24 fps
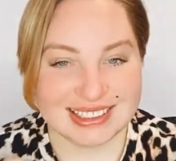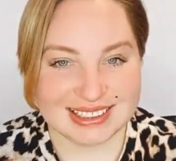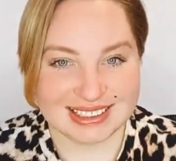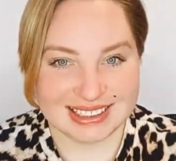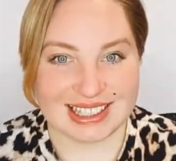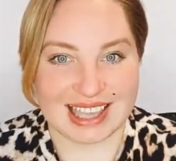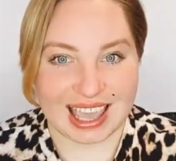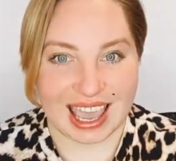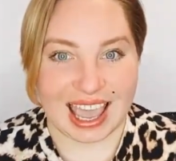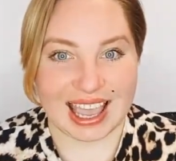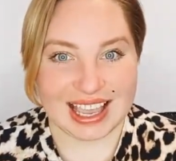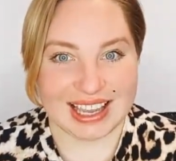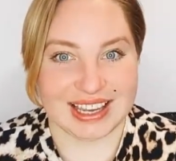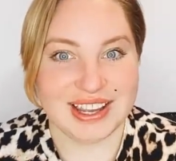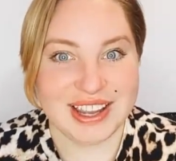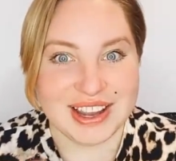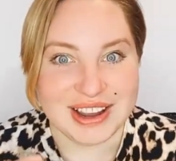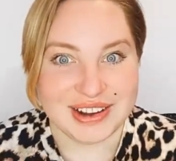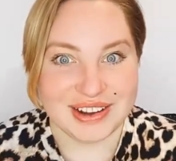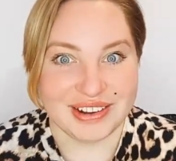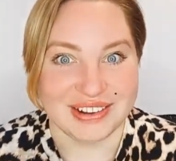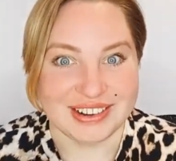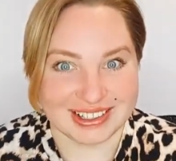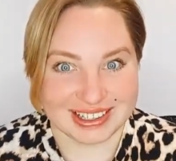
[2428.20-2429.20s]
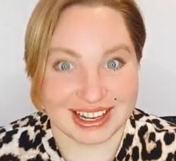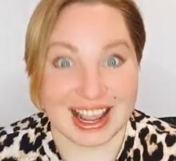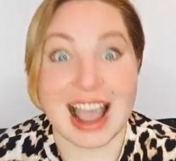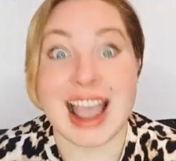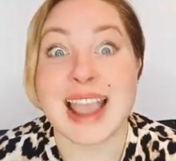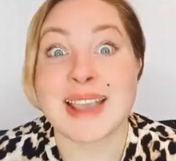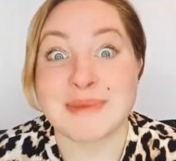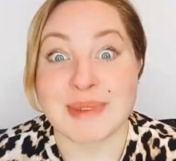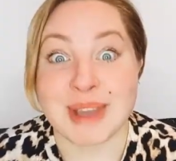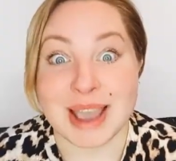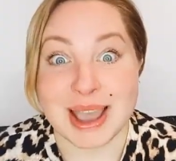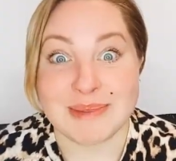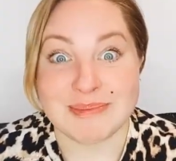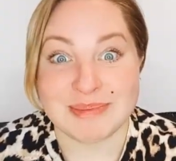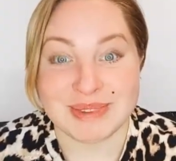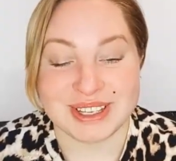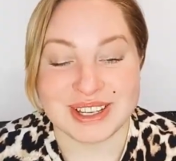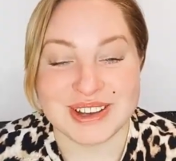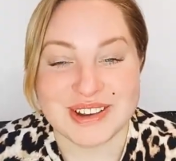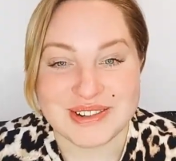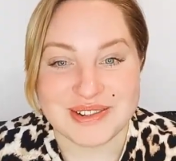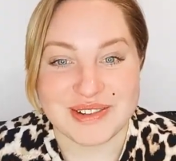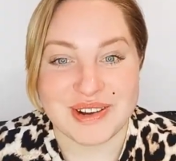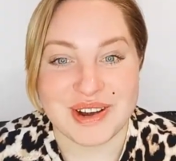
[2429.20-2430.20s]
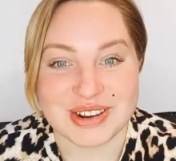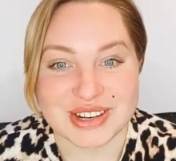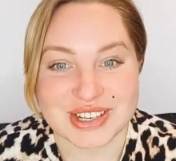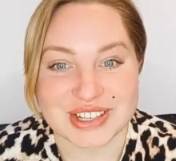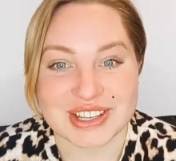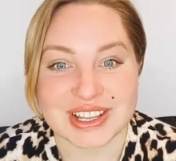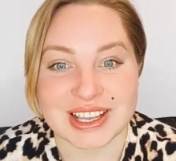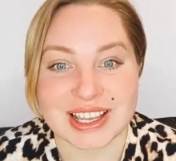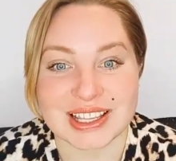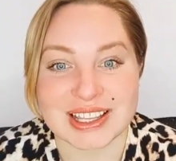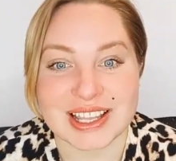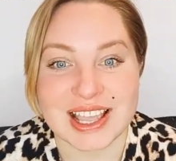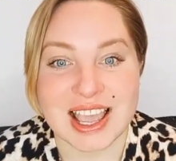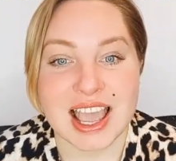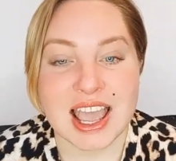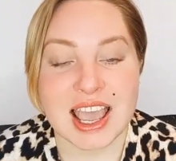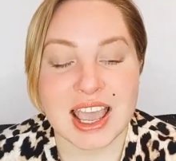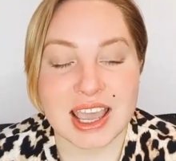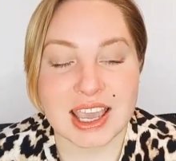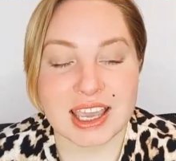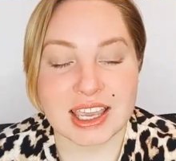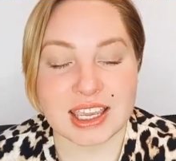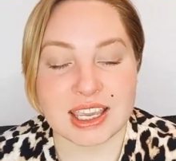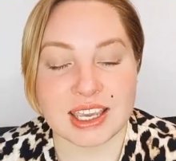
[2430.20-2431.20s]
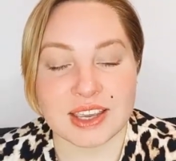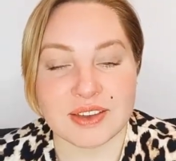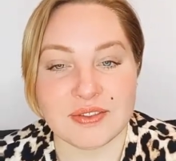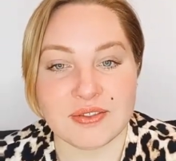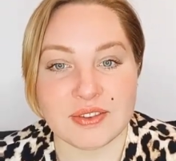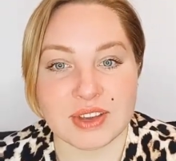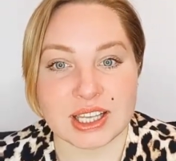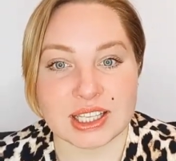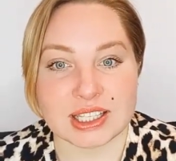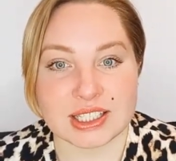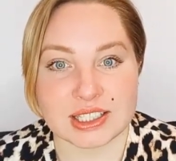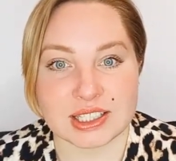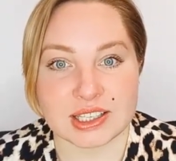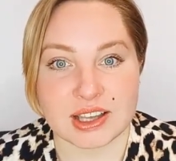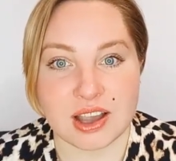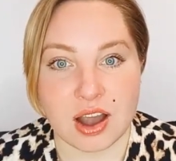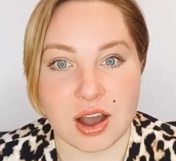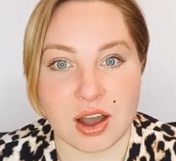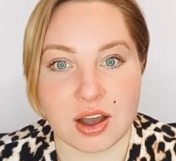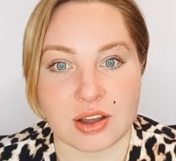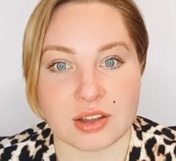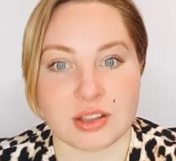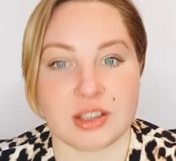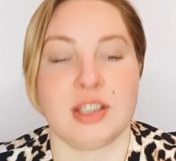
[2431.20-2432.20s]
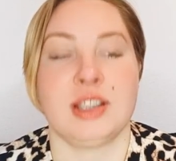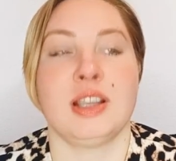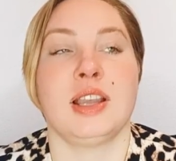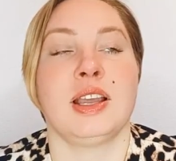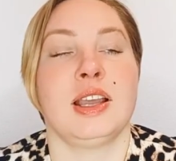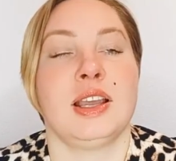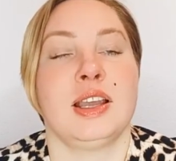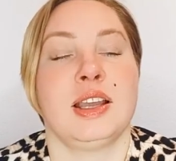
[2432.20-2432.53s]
yeah, I'm happy you watched it. If it's gone,